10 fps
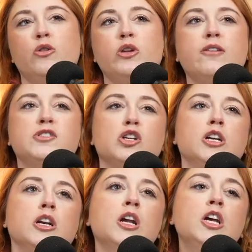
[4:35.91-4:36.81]
you have
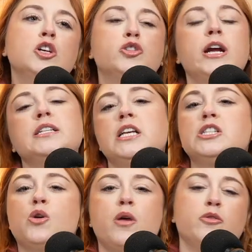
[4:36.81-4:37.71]
certain transits
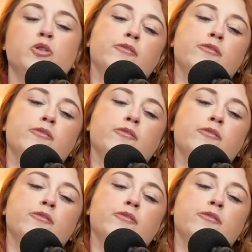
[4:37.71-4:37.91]
going through